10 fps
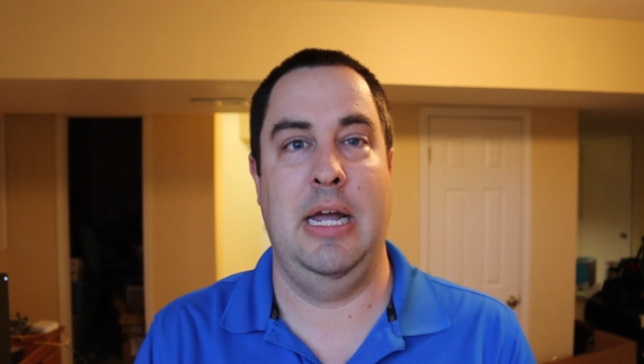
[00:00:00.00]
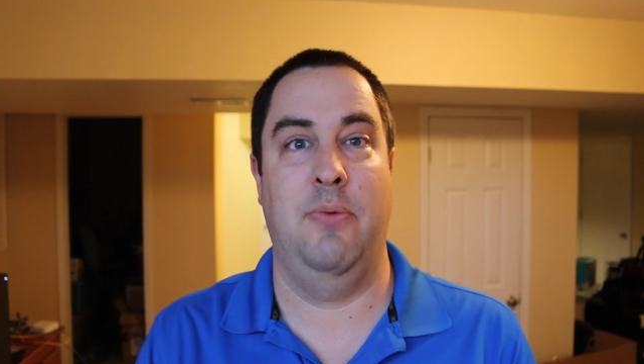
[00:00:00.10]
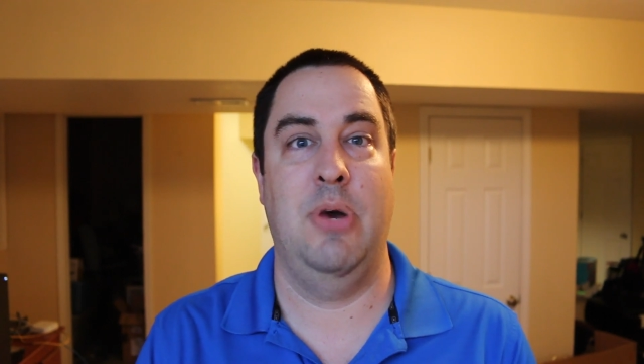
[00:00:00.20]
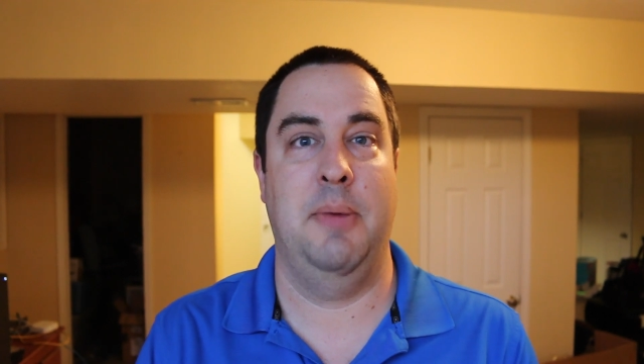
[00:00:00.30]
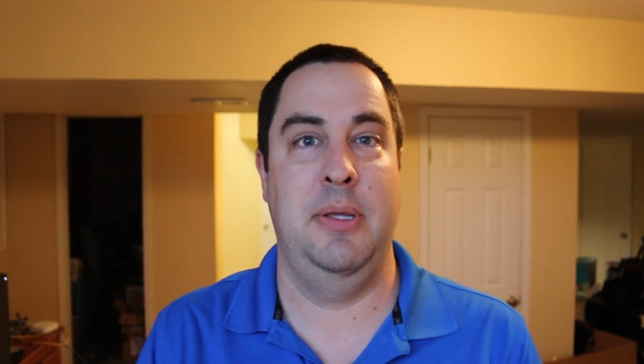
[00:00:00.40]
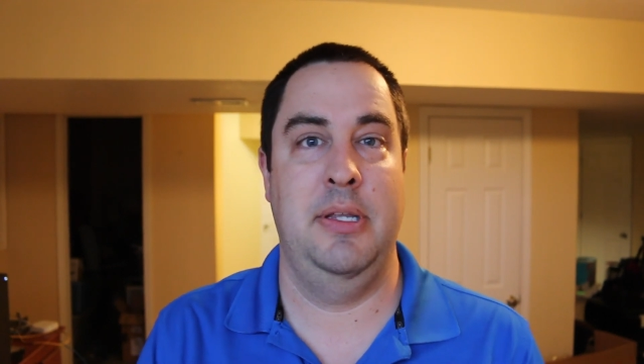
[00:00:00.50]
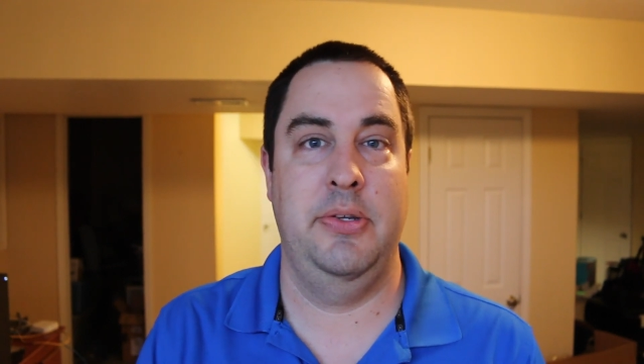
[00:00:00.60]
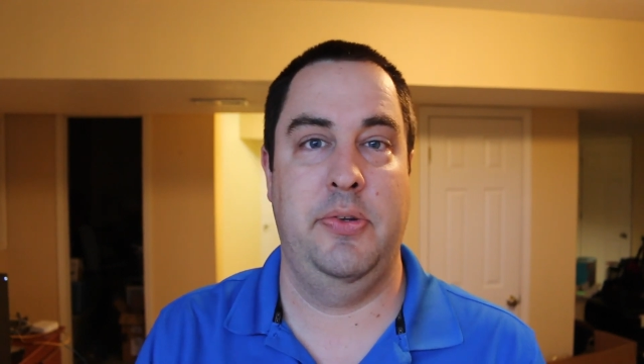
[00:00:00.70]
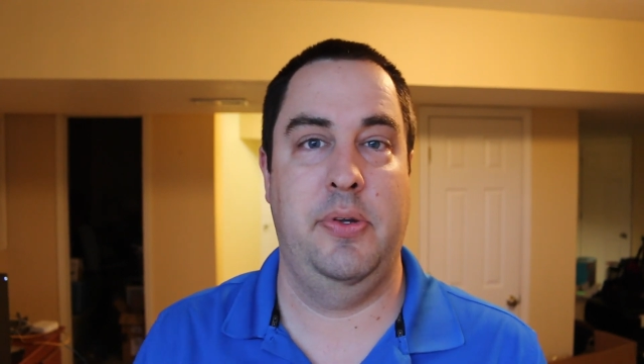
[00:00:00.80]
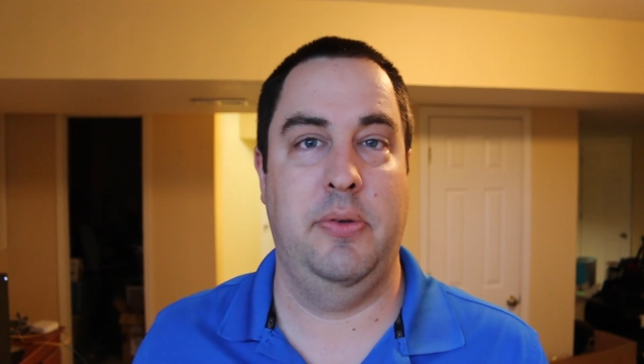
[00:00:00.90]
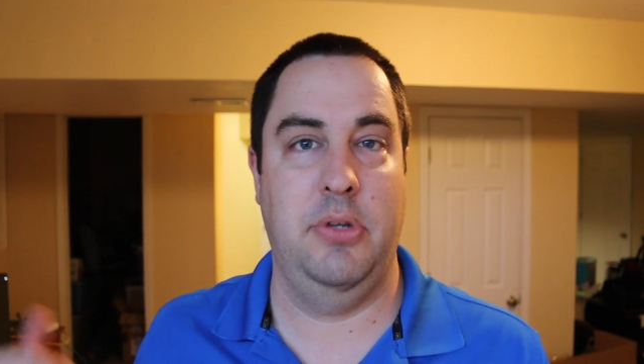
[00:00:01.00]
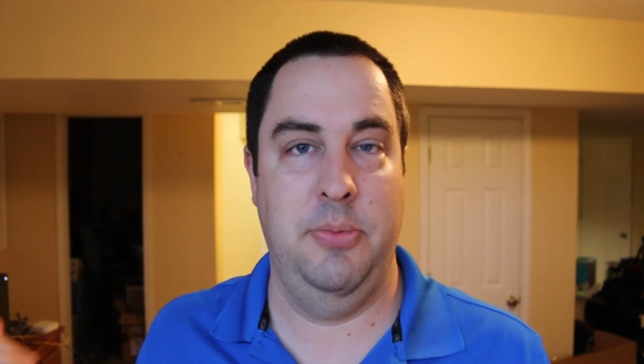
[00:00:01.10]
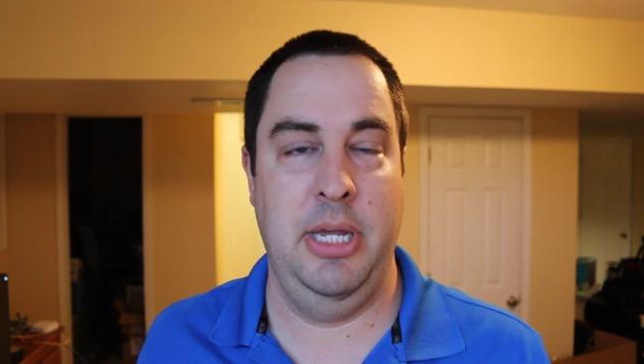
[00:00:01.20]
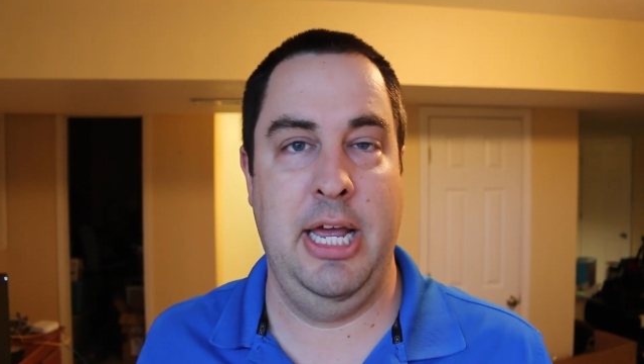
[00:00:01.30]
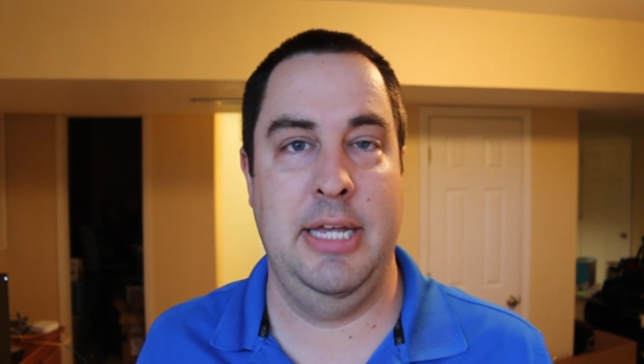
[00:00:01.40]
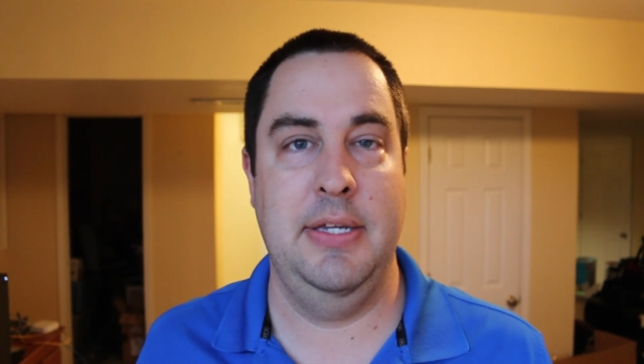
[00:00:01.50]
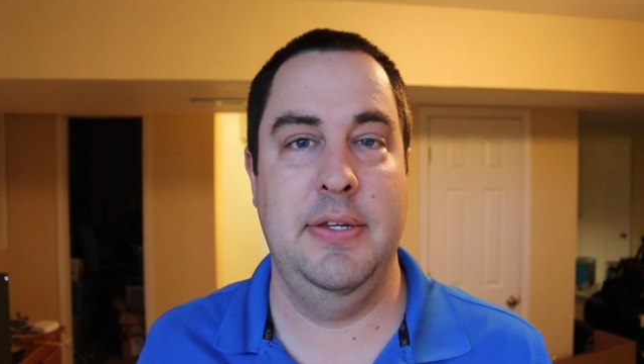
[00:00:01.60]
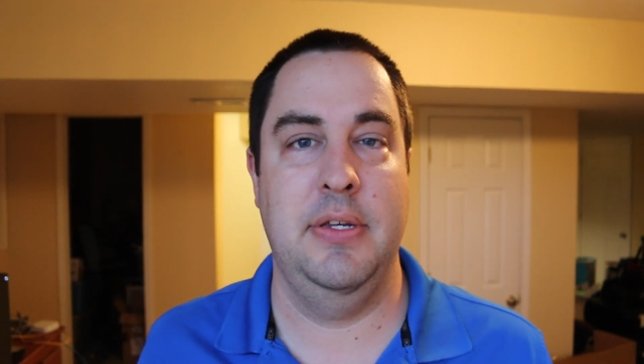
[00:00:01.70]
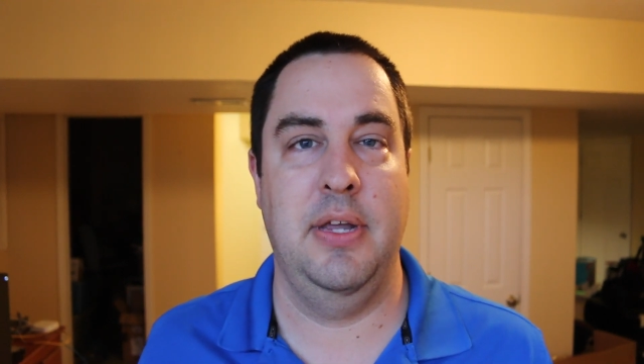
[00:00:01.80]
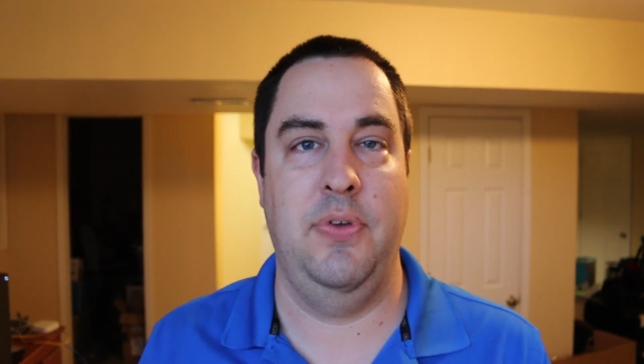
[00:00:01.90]
I recommend this
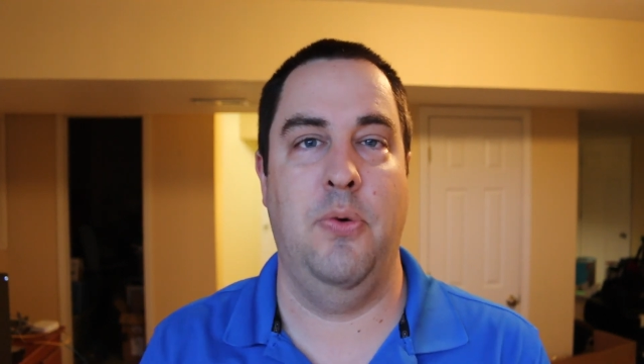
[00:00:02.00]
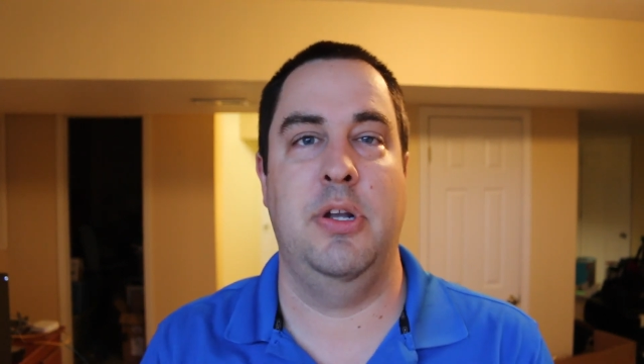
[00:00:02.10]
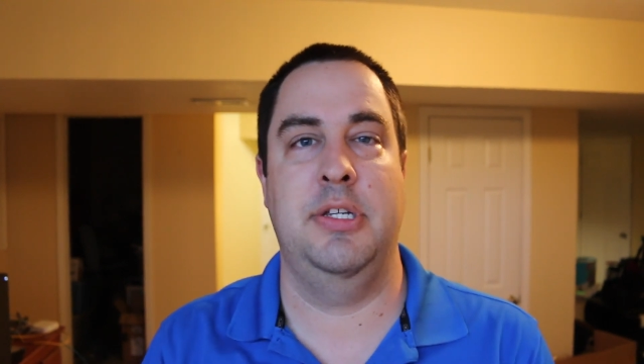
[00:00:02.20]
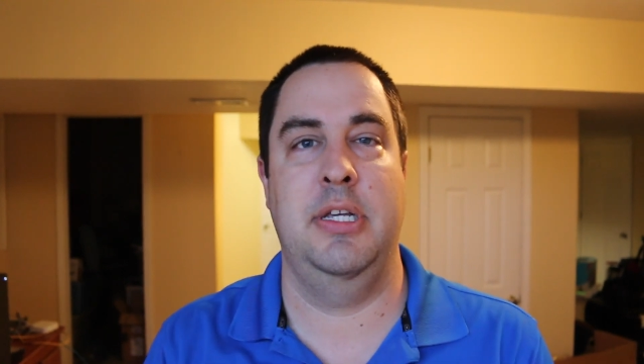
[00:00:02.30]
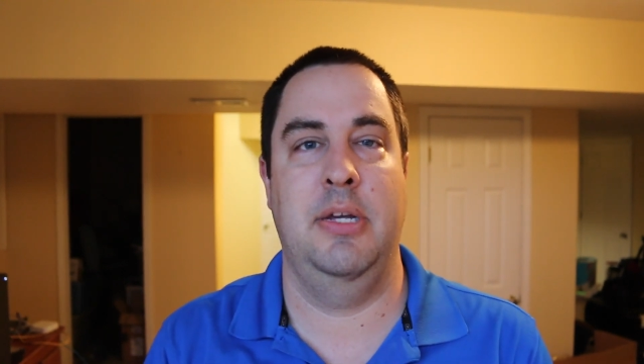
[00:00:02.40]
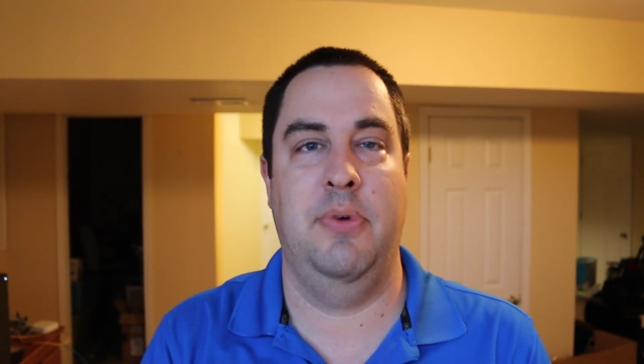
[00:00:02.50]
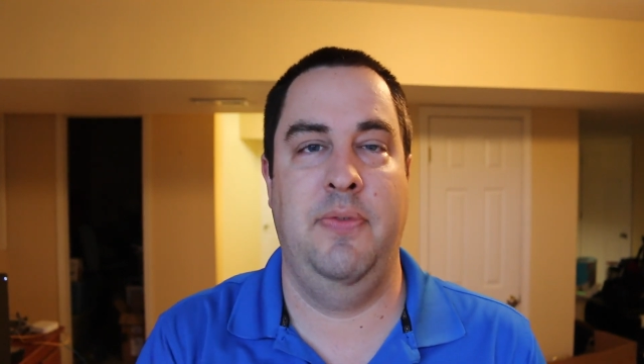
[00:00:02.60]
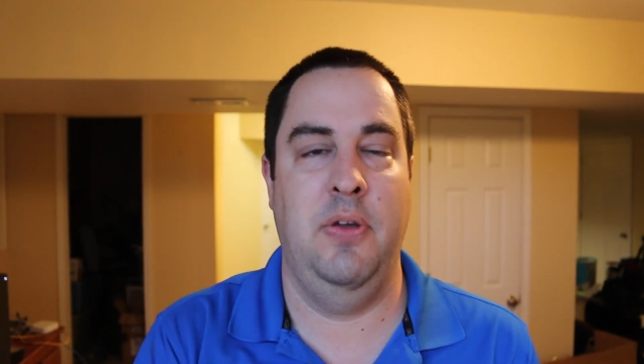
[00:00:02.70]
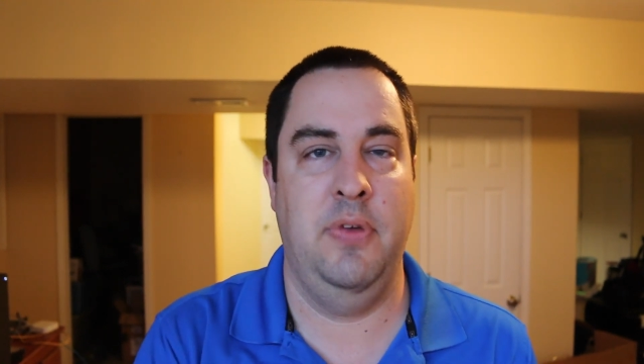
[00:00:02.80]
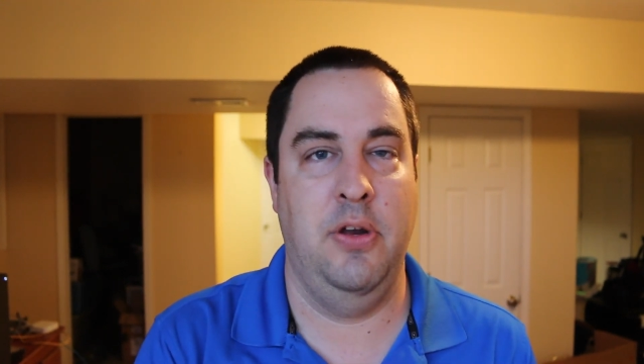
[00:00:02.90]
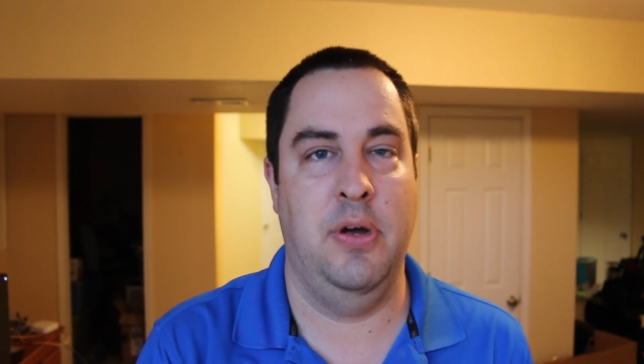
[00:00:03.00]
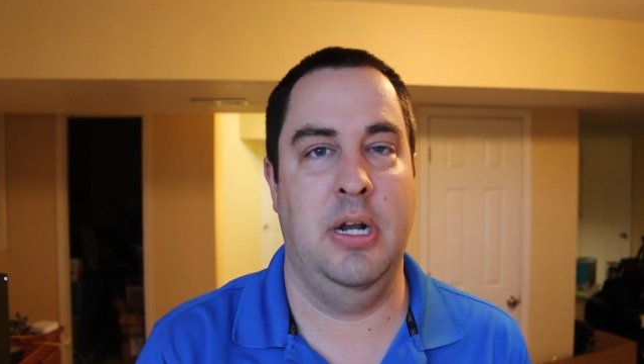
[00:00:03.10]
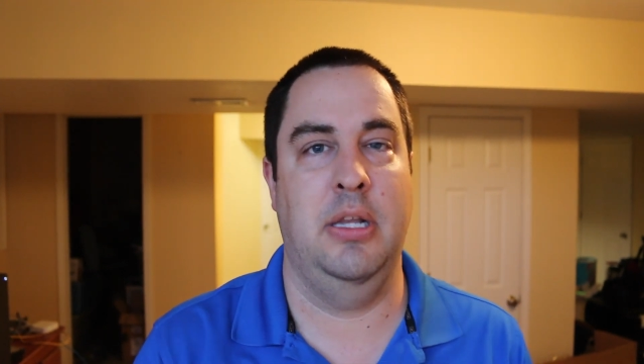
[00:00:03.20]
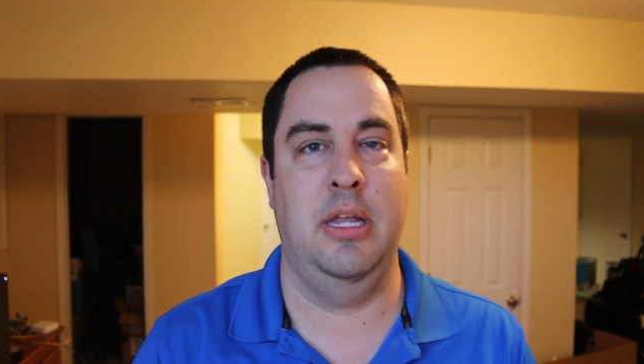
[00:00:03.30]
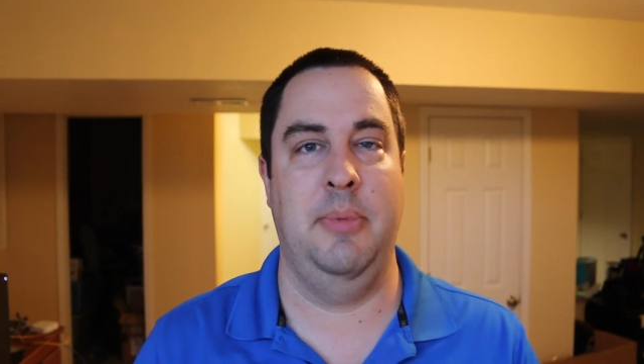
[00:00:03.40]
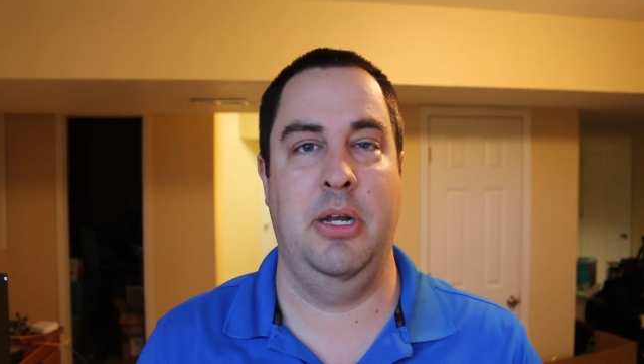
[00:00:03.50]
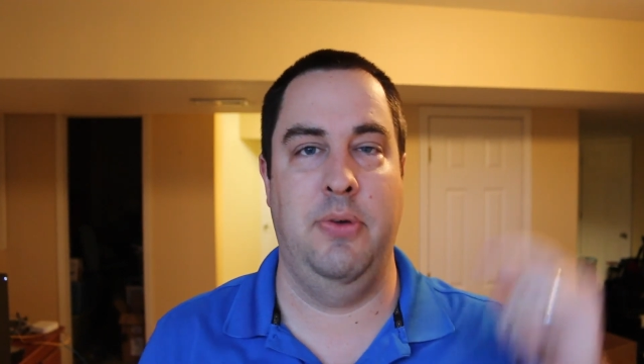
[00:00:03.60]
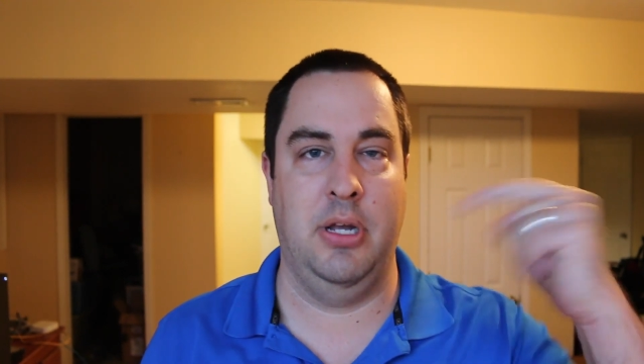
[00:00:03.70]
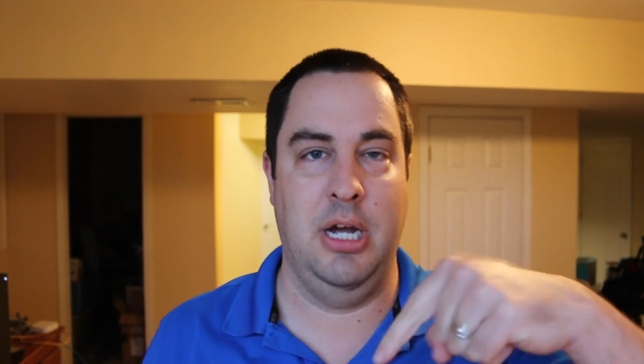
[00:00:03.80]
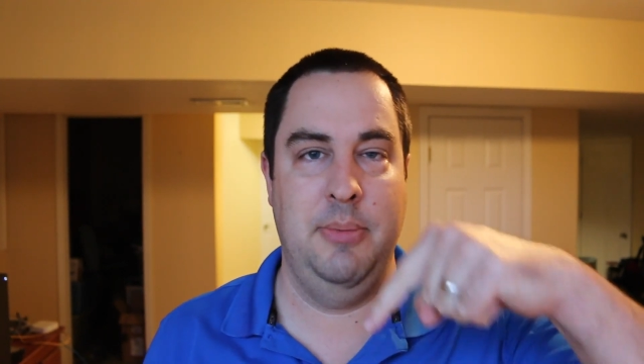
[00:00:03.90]
UPS. If you want to see a review video on it, let me
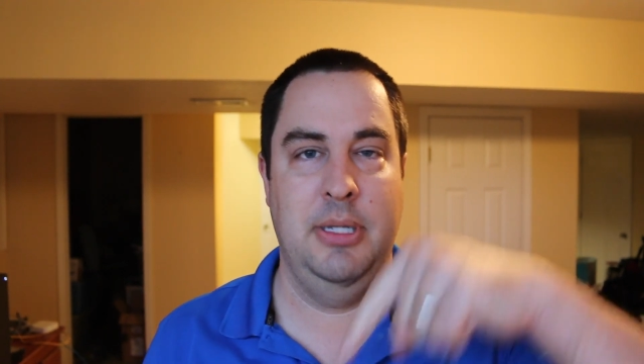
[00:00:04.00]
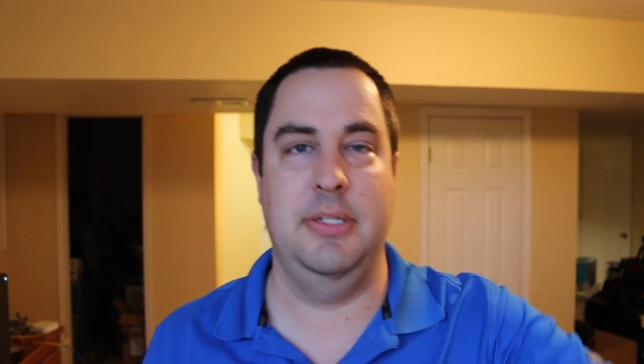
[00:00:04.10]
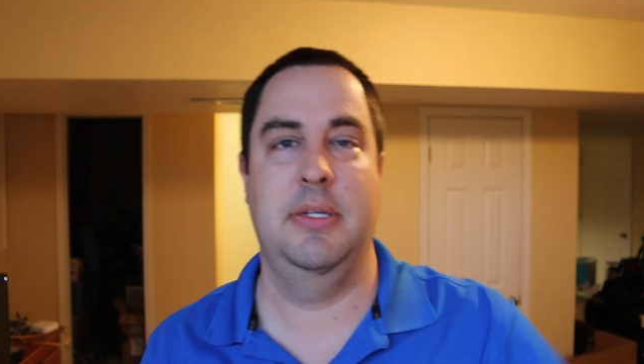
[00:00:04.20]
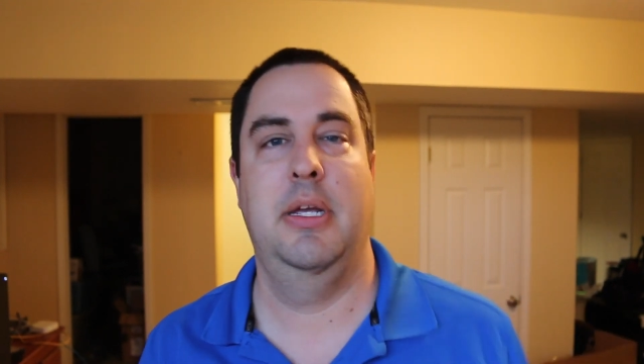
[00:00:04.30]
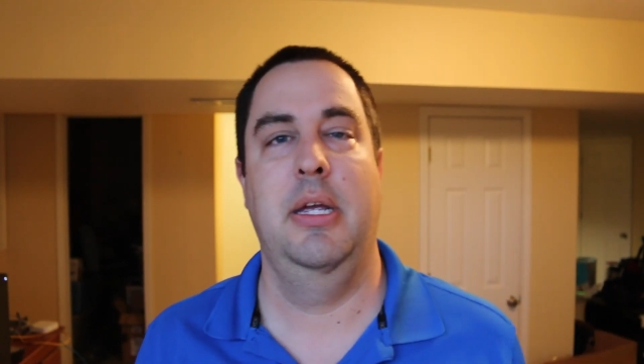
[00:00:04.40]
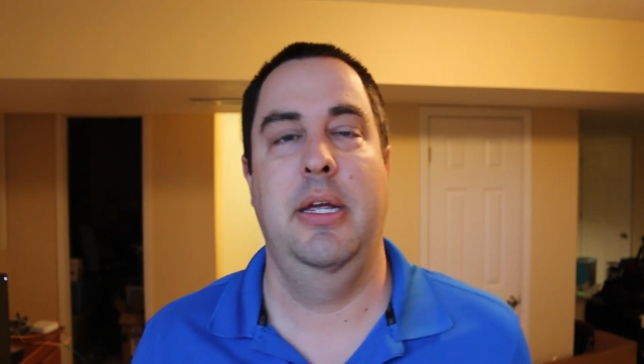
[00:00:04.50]
know in the comments.